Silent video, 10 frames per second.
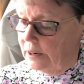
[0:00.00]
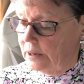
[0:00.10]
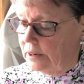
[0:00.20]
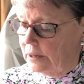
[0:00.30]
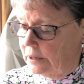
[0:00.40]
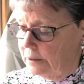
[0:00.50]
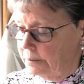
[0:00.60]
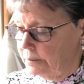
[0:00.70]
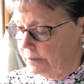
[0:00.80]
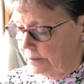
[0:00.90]

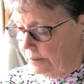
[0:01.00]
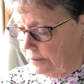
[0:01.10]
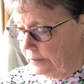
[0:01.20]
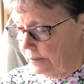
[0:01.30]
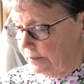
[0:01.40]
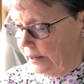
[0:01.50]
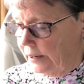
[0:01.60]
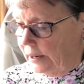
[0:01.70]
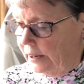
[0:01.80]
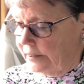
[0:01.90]
And
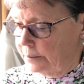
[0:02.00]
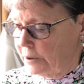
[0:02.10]
I'm